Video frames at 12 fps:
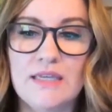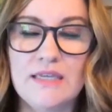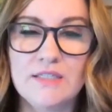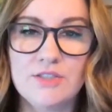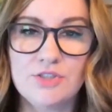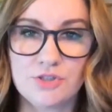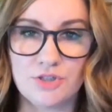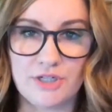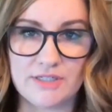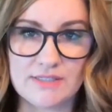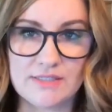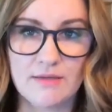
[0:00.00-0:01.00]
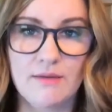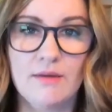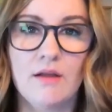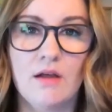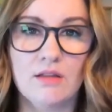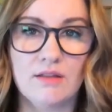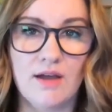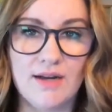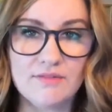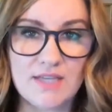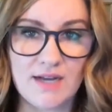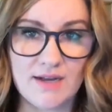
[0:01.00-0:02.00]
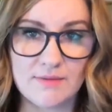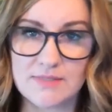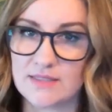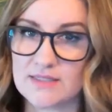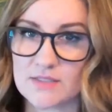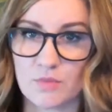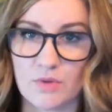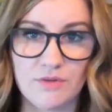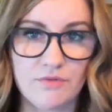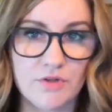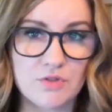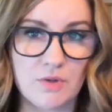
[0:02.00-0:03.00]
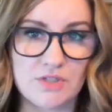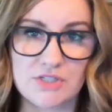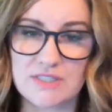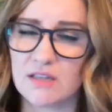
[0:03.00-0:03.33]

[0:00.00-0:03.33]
Insurance. A lot of times, and this is one of the first questions,